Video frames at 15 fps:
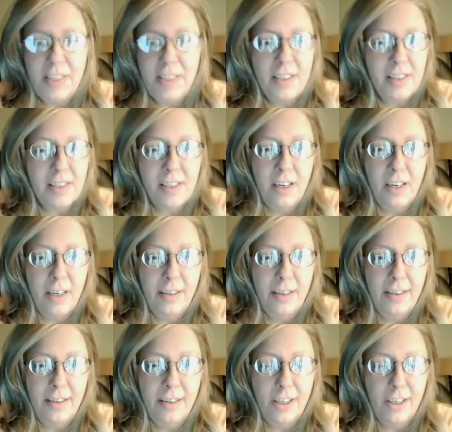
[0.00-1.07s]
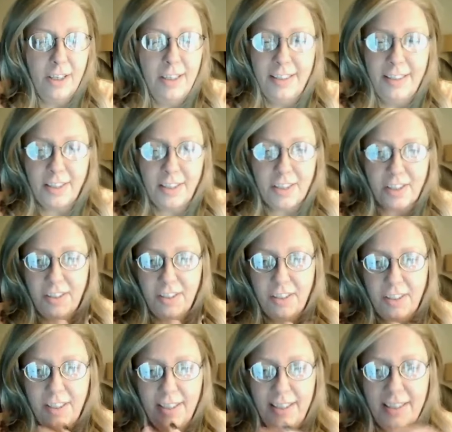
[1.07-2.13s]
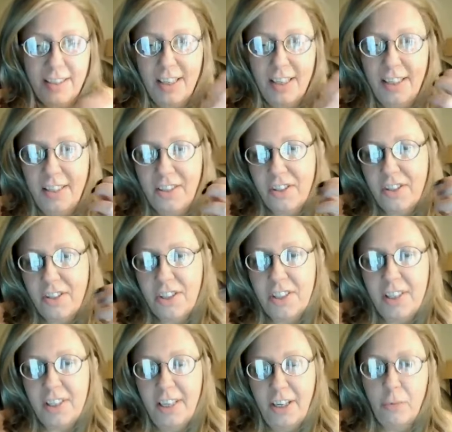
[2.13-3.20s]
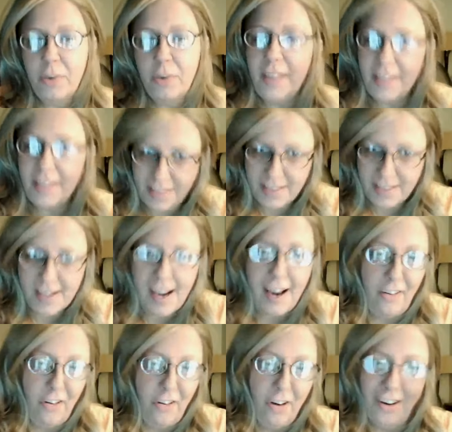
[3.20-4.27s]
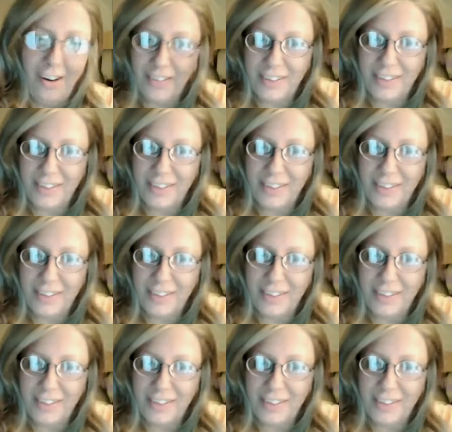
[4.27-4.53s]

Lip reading: it's not, it doesn't, it's just like, well, that's sad, you know?